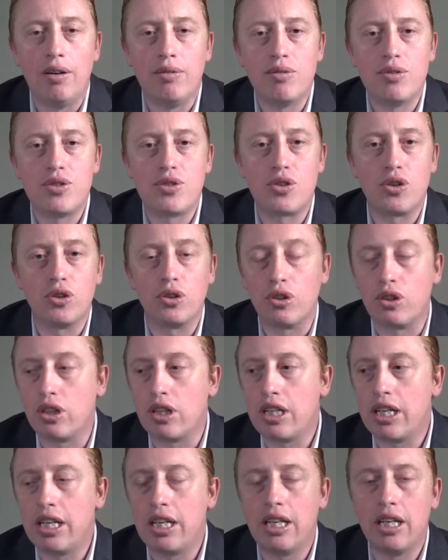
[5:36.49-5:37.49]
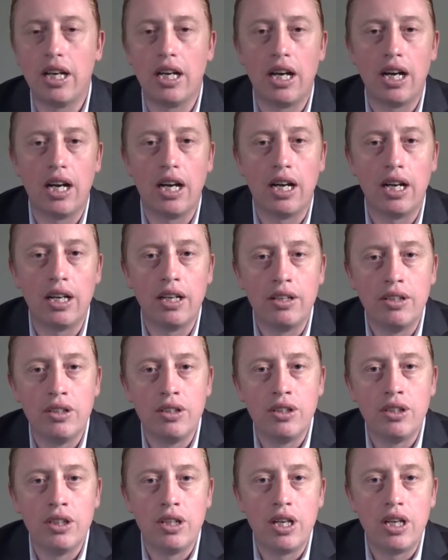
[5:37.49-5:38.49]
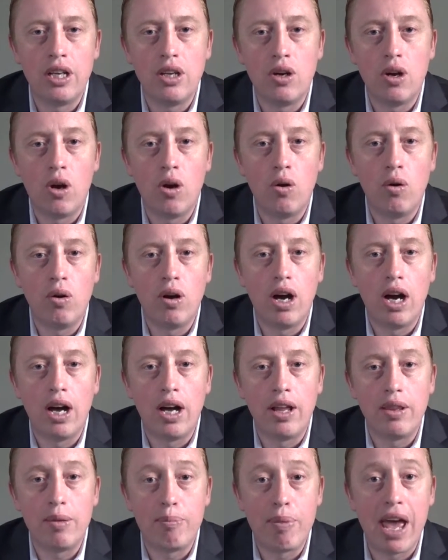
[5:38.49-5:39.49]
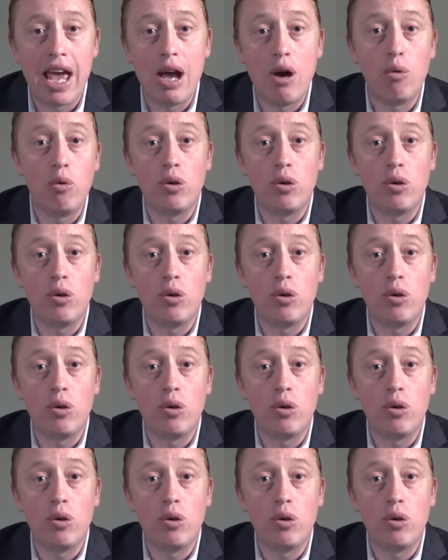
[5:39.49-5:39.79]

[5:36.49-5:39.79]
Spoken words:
Certainly, the payout